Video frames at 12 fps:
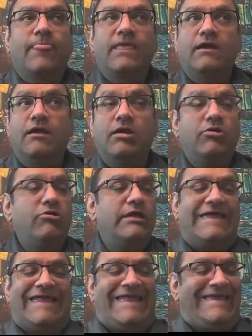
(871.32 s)

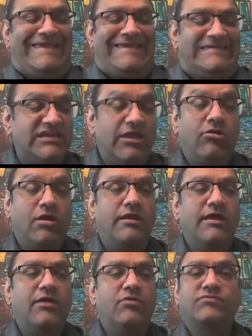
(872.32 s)
share
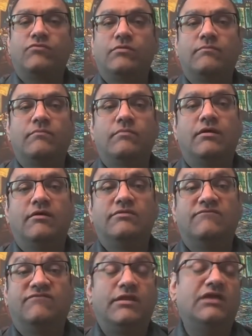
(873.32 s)
cutouts from
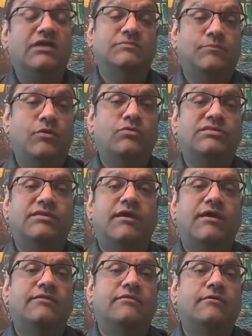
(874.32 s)
the Financial Post
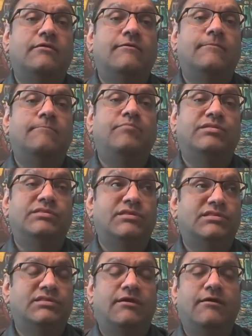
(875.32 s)
and the
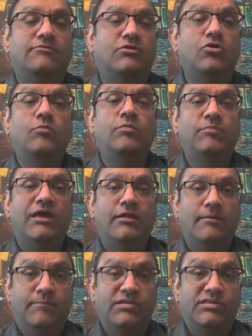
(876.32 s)
Globe and
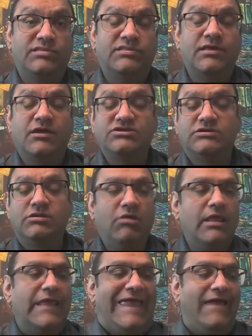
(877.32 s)
Mail business section
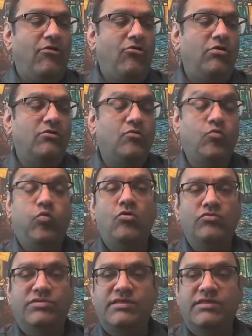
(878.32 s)
on
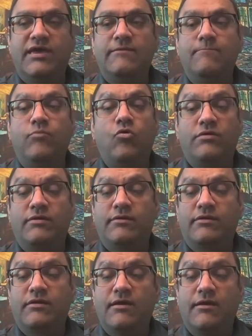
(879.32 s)
quotes and
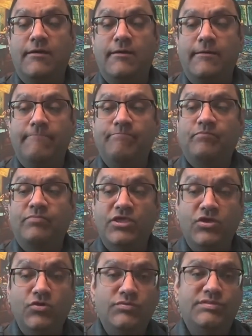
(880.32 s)
important
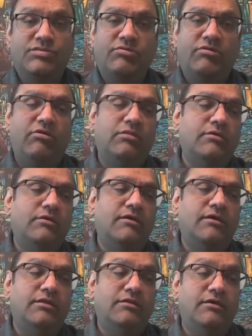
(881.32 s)
news in
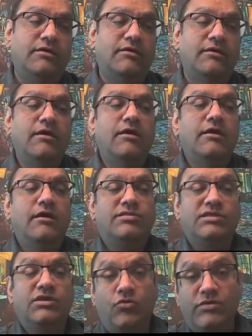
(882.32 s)
the
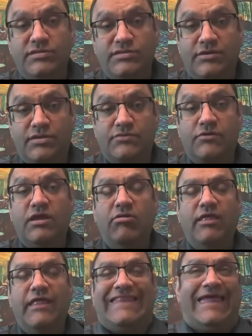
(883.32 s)
securities industry
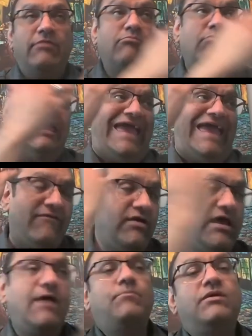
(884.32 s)
that may have
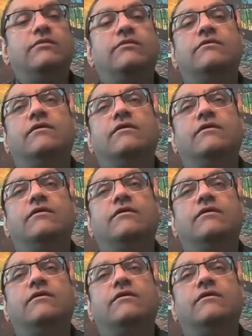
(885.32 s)
happened